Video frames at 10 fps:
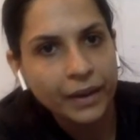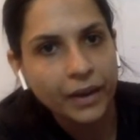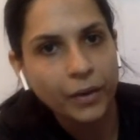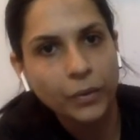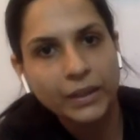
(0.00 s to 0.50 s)

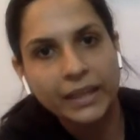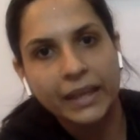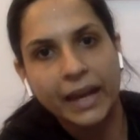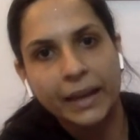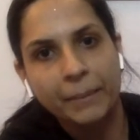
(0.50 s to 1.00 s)

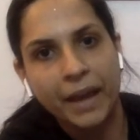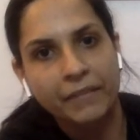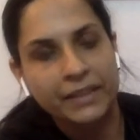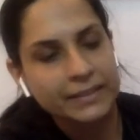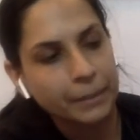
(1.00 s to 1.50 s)
Okay, I am
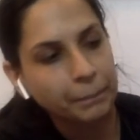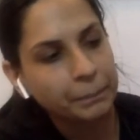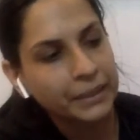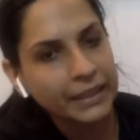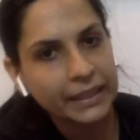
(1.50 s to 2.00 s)
having some
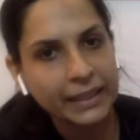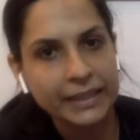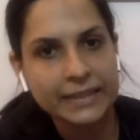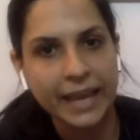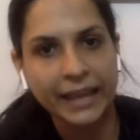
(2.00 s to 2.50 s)

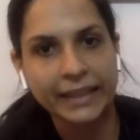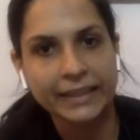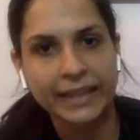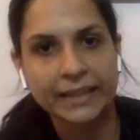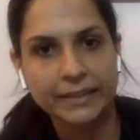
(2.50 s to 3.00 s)
beads. I can
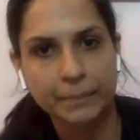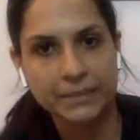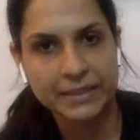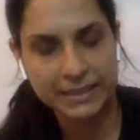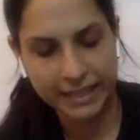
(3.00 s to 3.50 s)
take some
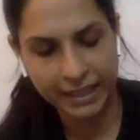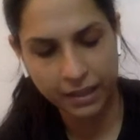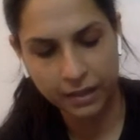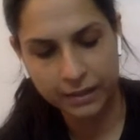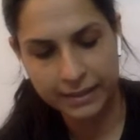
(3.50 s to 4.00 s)

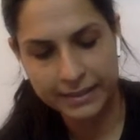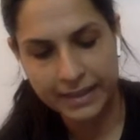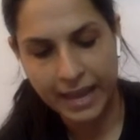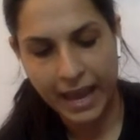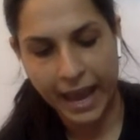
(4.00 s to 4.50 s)
stickers.
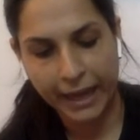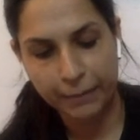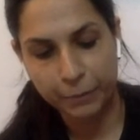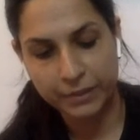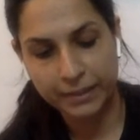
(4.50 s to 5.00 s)
I
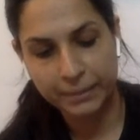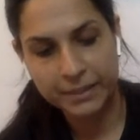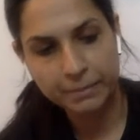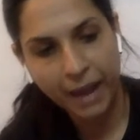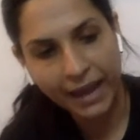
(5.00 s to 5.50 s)
can put some
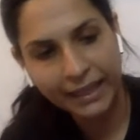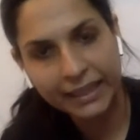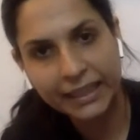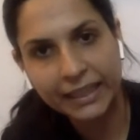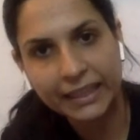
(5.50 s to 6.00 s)

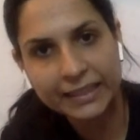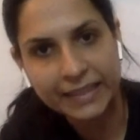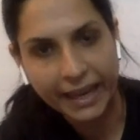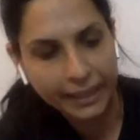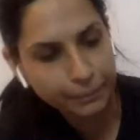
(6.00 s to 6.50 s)
smileys.
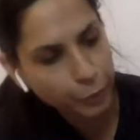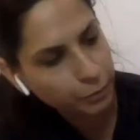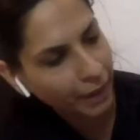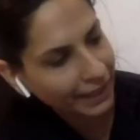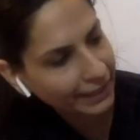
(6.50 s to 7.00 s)
I can
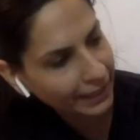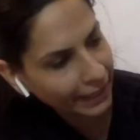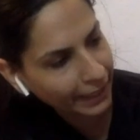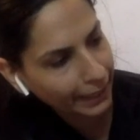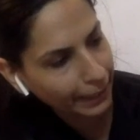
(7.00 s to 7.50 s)
put my
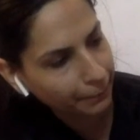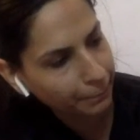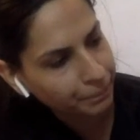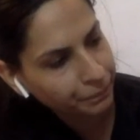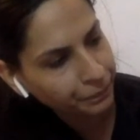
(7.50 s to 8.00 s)
name.